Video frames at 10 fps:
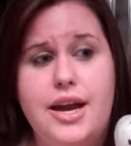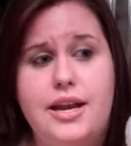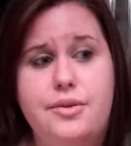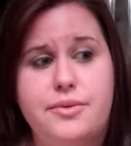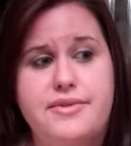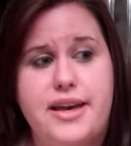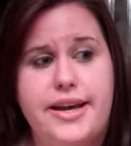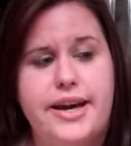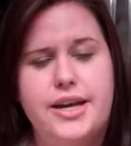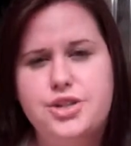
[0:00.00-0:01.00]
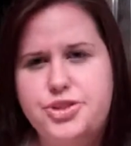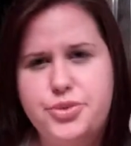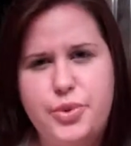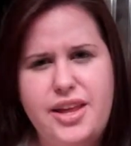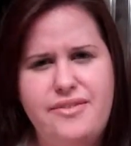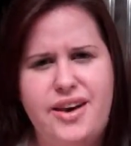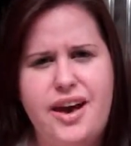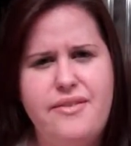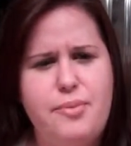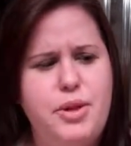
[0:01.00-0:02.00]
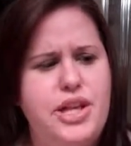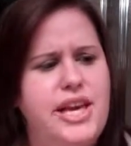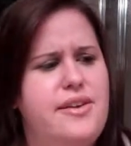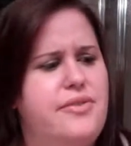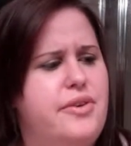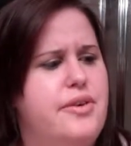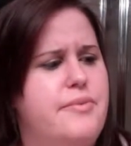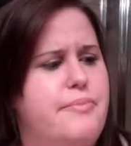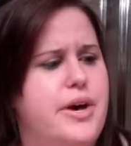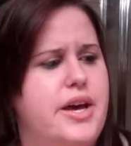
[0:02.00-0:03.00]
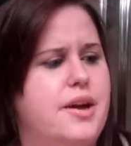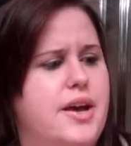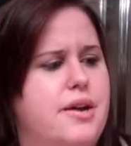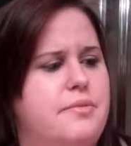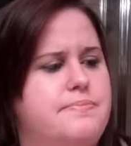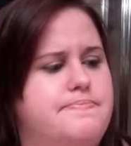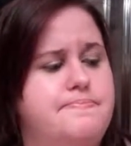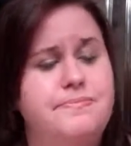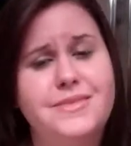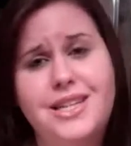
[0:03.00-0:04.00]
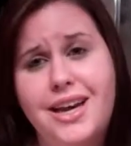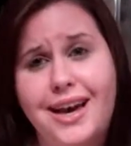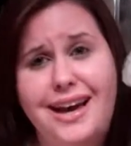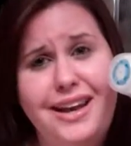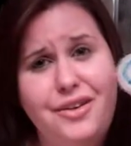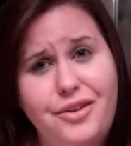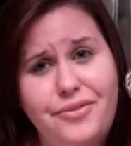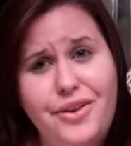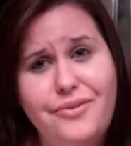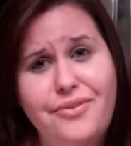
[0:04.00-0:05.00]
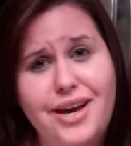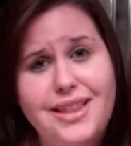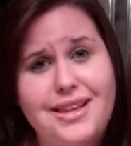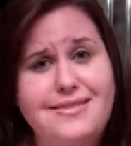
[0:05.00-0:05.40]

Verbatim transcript: And it was like 125 I believe. But um, I don't know if you can find